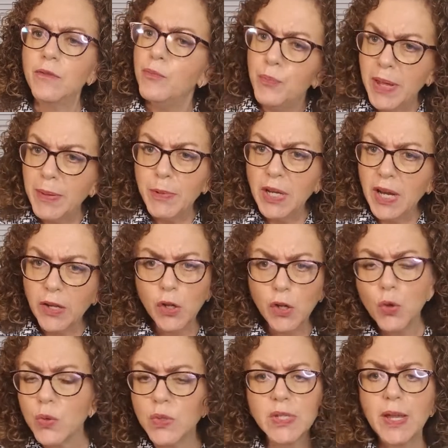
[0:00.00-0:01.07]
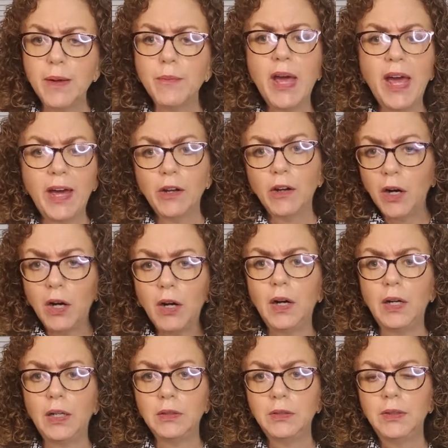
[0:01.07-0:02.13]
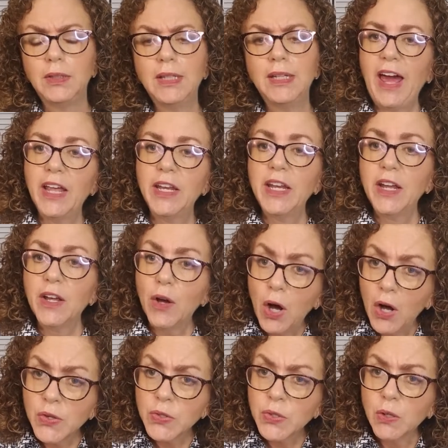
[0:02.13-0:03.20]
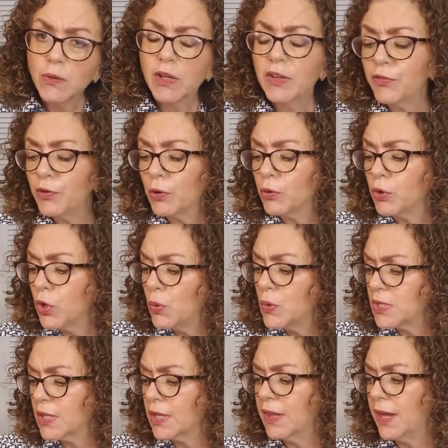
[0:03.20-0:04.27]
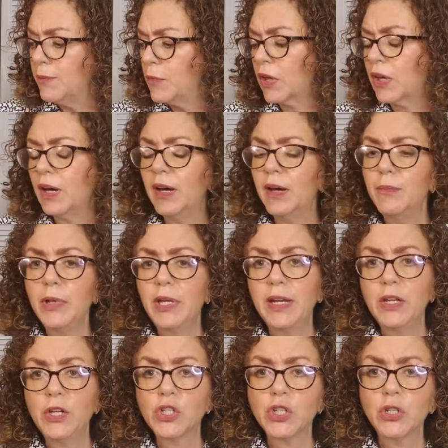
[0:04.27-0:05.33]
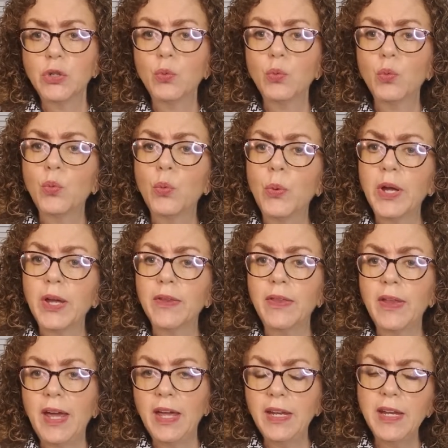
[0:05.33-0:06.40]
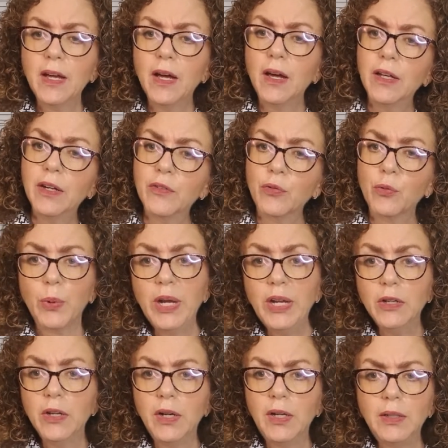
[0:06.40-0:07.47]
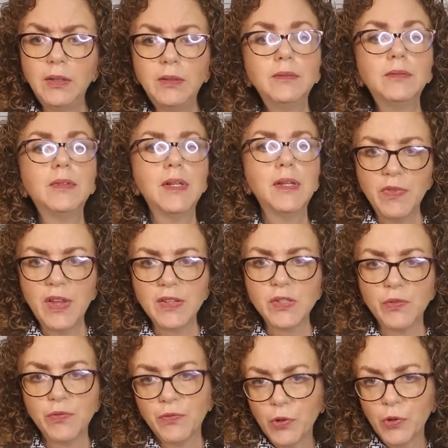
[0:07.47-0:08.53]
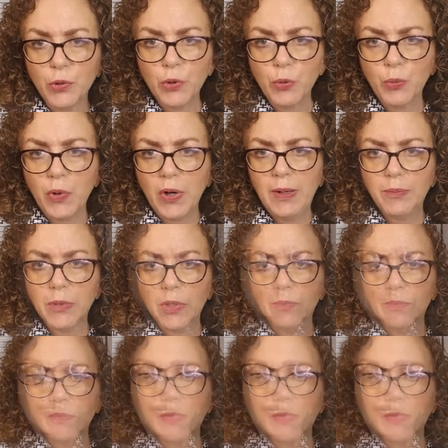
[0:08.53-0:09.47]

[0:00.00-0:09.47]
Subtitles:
maybe not use them at all. And also, if you're using them in combination with any kind of retinol, that's a further problem.